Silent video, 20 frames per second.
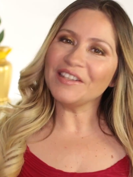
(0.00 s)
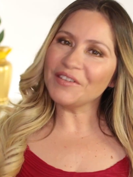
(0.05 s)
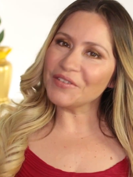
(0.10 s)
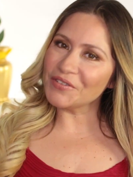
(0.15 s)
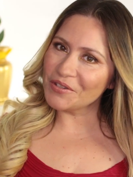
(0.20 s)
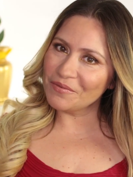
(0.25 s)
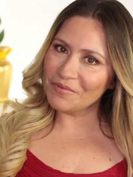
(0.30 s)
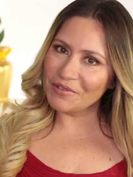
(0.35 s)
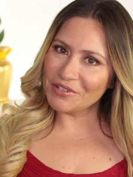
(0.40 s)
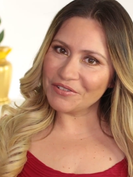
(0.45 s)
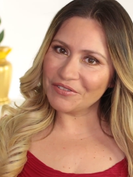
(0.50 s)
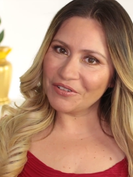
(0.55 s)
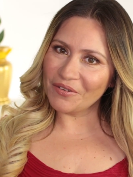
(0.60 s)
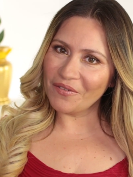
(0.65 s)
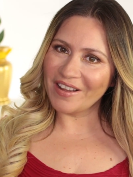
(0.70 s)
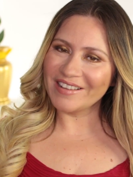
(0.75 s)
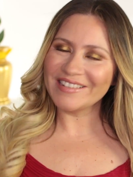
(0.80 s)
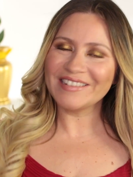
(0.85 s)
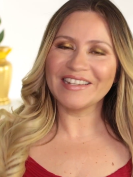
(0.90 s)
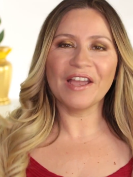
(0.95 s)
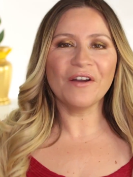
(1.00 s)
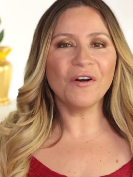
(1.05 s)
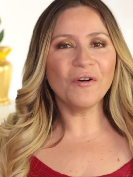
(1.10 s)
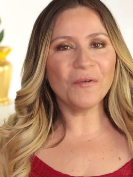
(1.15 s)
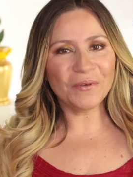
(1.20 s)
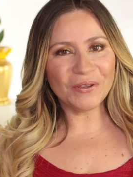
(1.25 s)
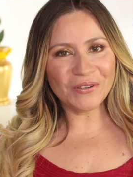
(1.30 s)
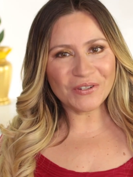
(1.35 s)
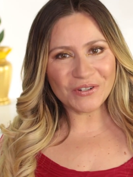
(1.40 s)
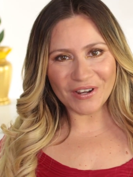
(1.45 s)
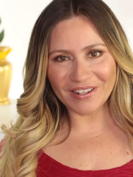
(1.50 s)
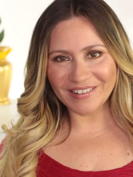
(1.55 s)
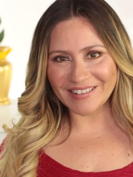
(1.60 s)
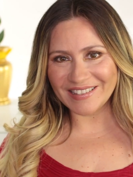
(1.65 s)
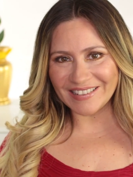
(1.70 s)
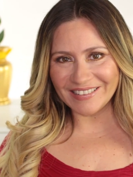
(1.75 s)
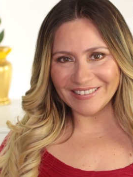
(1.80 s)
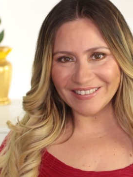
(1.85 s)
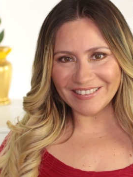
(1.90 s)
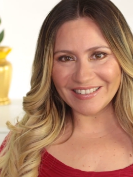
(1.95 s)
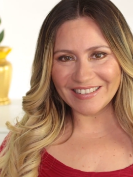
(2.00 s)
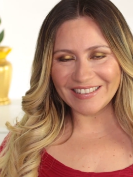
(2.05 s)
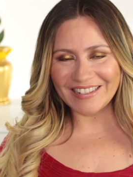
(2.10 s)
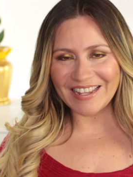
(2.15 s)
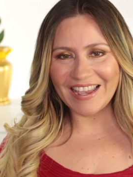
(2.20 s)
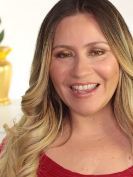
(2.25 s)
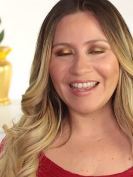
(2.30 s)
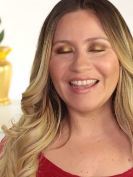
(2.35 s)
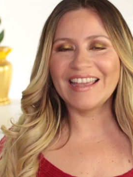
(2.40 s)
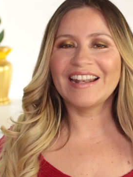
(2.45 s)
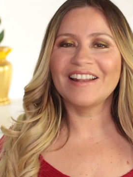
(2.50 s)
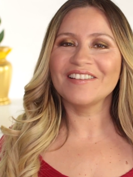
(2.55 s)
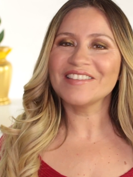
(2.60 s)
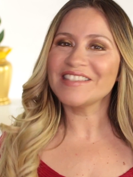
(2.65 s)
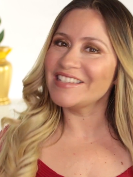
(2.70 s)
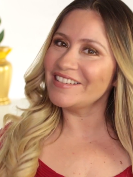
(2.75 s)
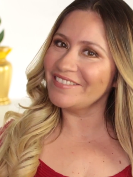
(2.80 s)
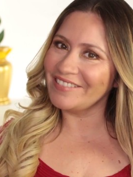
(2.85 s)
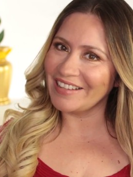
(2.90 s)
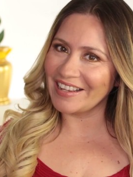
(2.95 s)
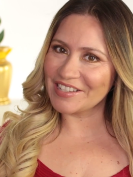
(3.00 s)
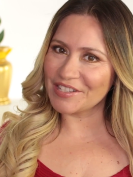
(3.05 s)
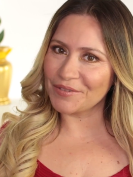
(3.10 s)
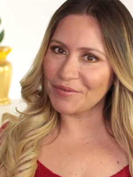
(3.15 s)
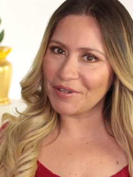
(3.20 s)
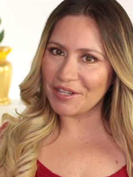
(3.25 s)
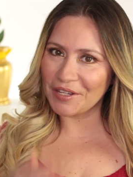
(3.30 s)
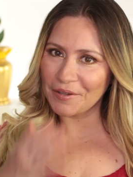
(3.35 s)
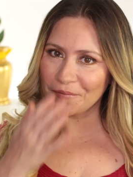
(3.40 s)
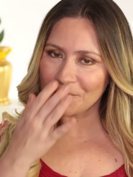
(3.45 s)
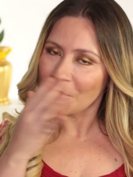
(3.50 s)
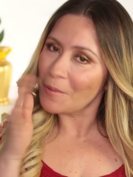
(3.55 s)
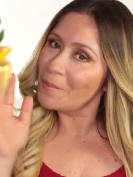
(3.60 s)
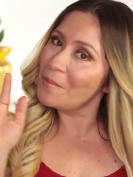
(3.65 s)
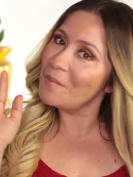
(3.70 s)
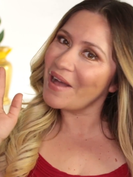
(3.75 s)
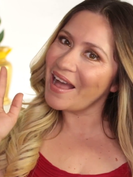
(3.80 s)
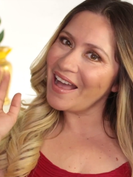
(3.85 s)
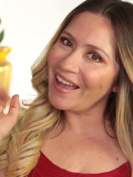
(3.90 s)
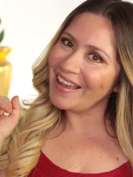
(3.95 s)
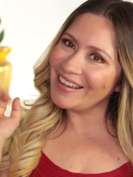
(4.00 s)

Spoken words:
Thank you so much for watching. I hope you enjoyed this look today, and I'll see you next week. Bye.